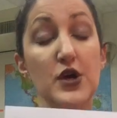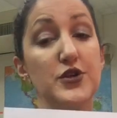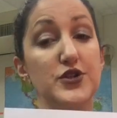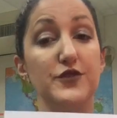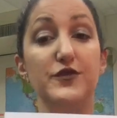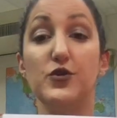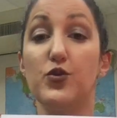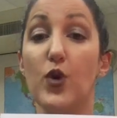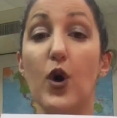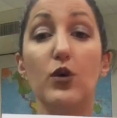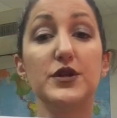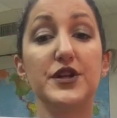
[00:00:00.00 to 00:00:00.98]
So if you
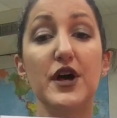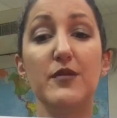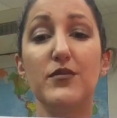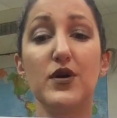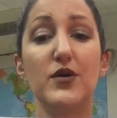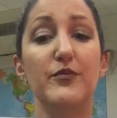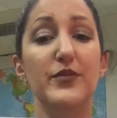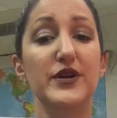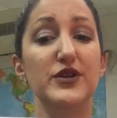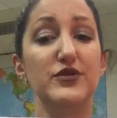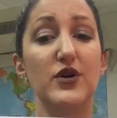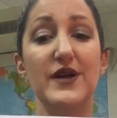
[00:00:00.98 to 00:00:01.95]
roll a number but
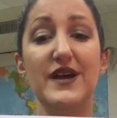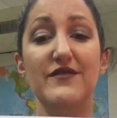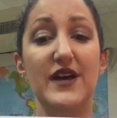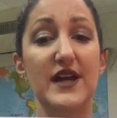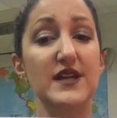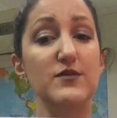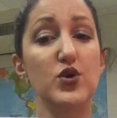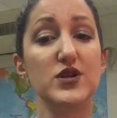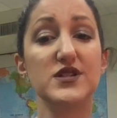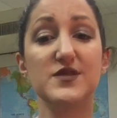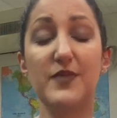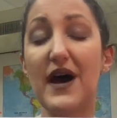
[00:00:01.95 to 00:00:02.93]
you don't have any more
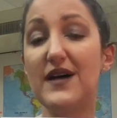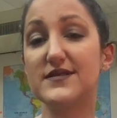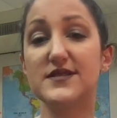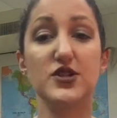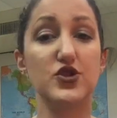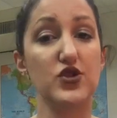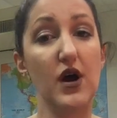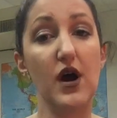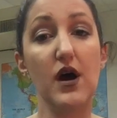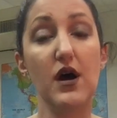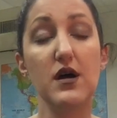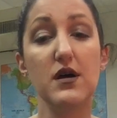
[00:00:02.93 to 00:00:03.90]
spots to draw